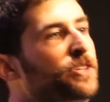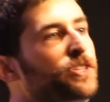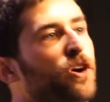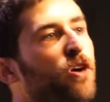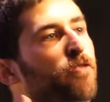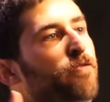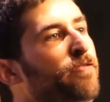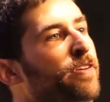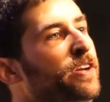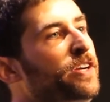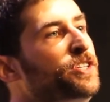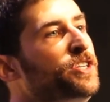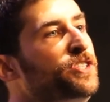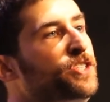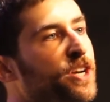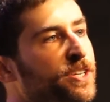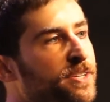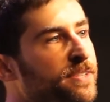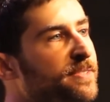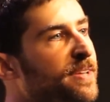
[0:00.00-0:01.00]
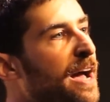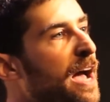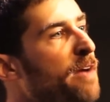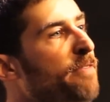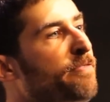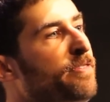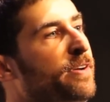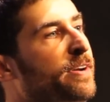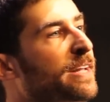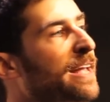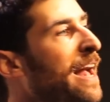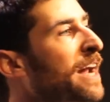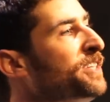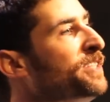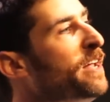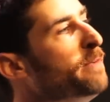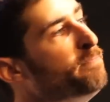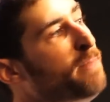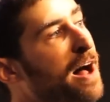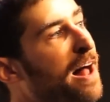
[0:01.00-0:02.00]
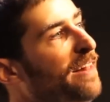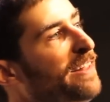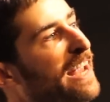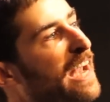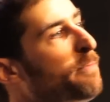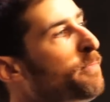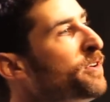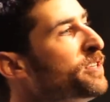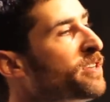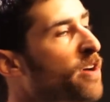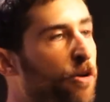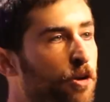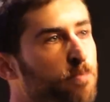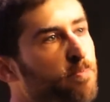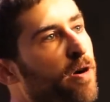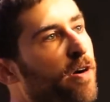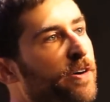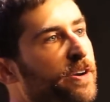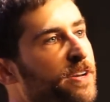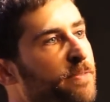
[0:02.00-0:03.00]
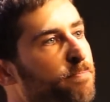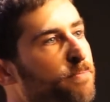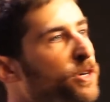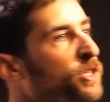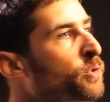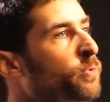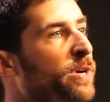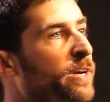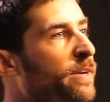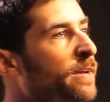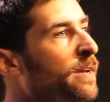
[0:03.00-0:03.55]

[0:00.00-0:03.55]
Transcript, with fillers: The show finishes just in time for you to catch that polyamorous call party in Bushwick.